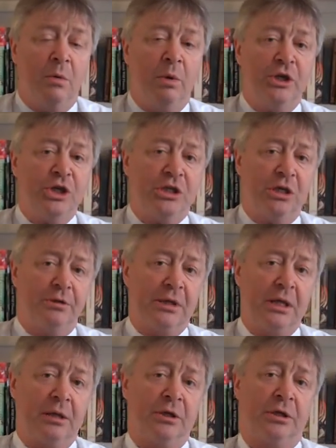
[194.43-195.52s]
When she told
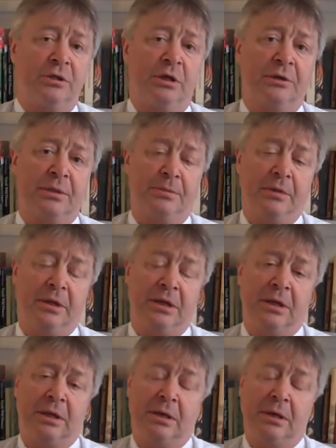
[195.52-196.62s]

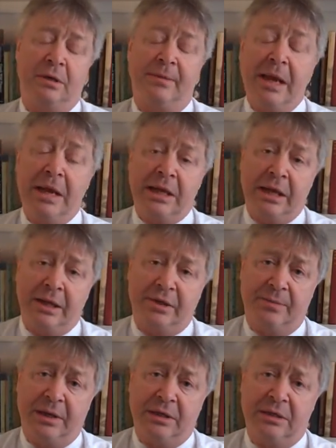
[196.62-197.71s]
the main
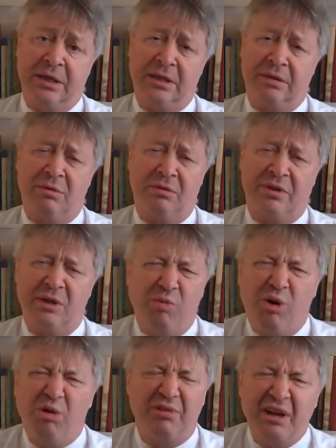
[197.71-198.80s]
clients about it, they sort of said,
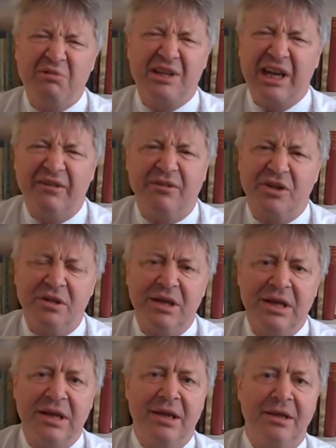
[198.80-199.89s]
"What? No television?"
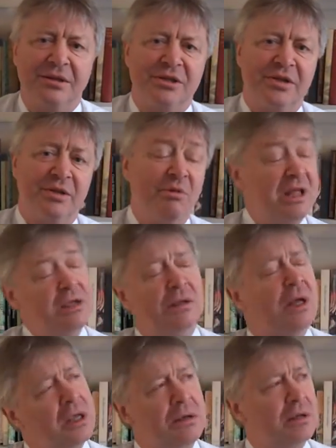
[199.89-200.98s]
And she said, "Well, you
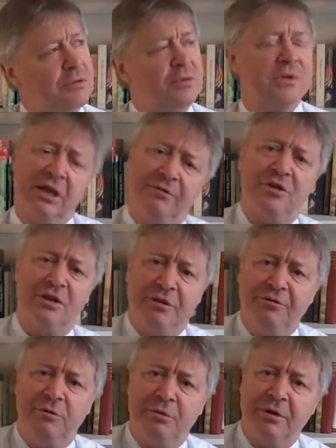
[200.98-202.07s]
know, you can have some television
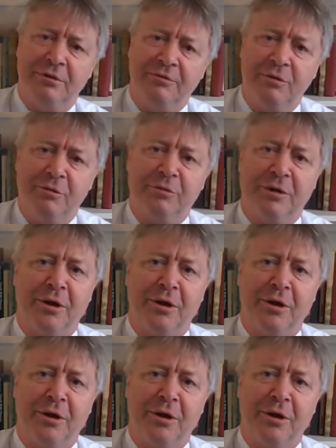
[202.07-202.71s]
if you